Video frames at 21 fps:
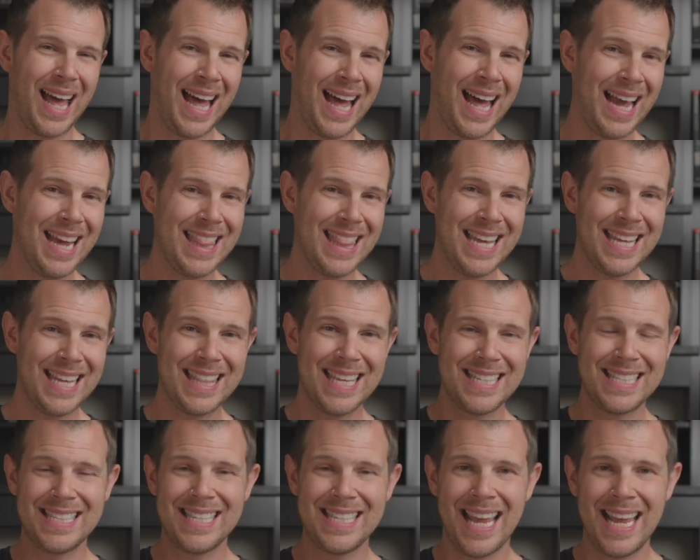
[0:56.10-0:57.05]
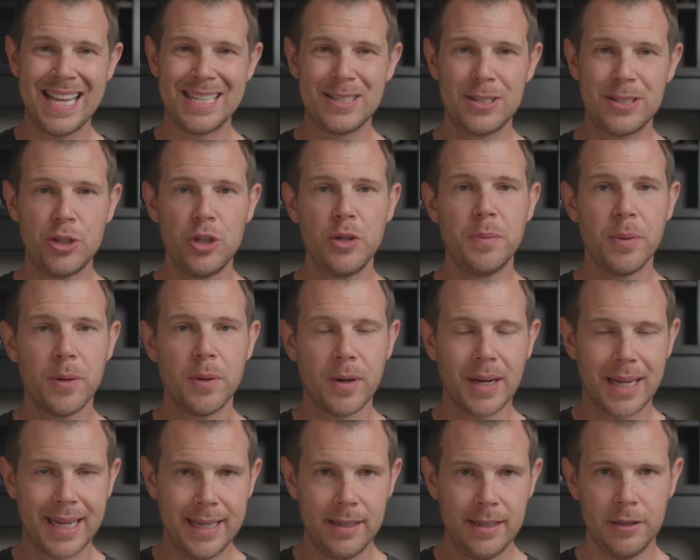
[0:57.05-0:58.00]
I think this is a
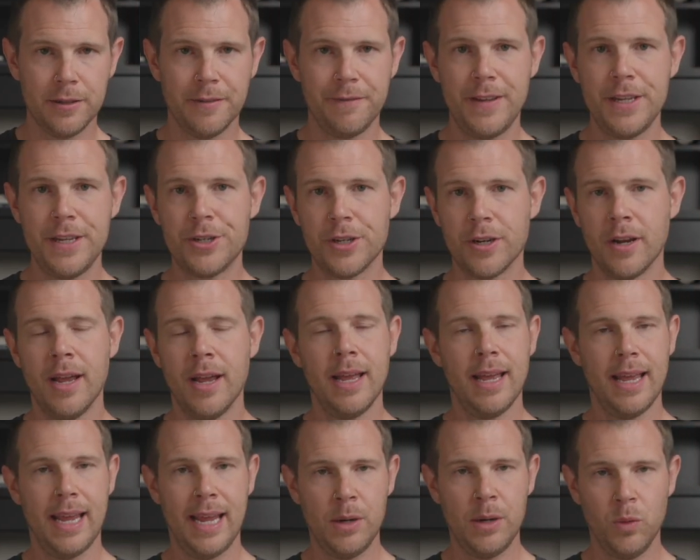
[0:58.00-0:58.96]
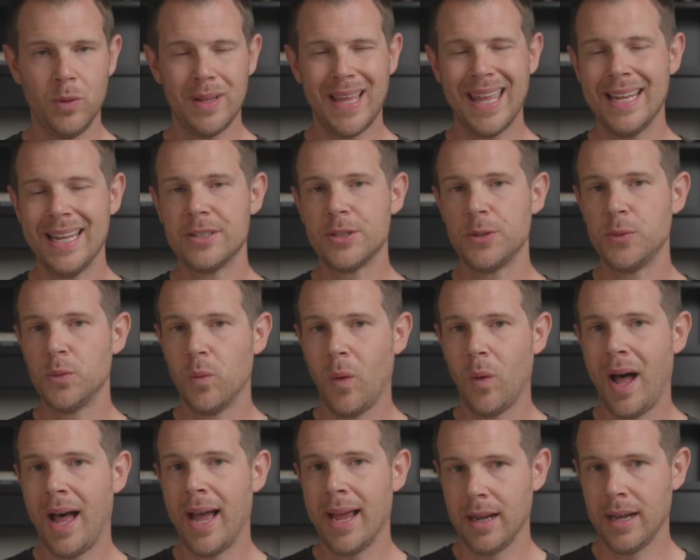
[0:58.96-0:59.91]
super killer feature, and we'll get into
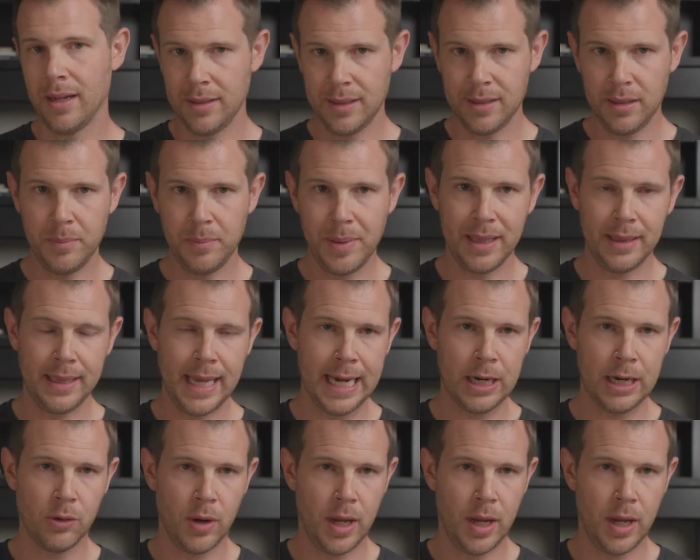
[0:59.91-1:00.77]
why a little bit later